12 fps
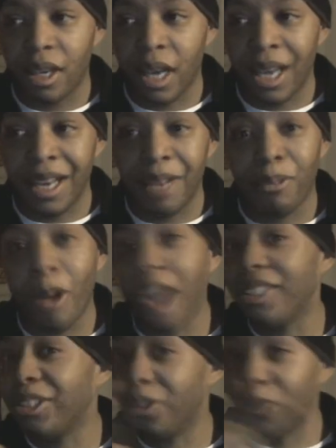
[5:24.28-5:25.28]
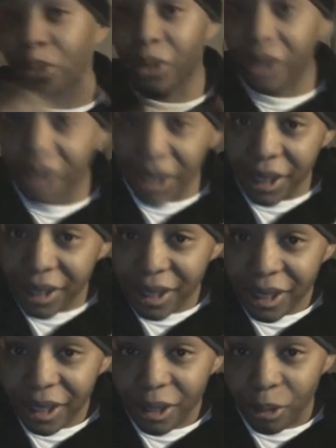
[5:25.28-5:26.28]
and then watched the re
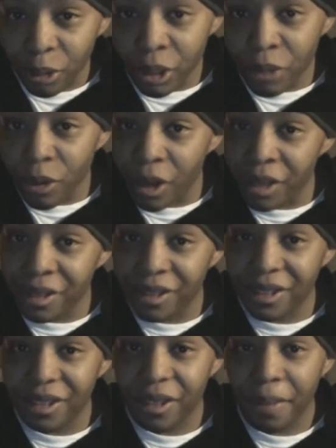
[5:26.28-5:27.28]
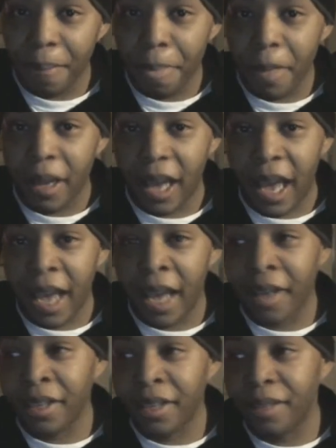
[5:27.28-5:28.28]
reruns
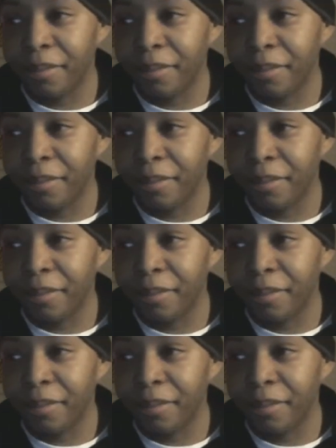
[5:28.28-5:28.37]
and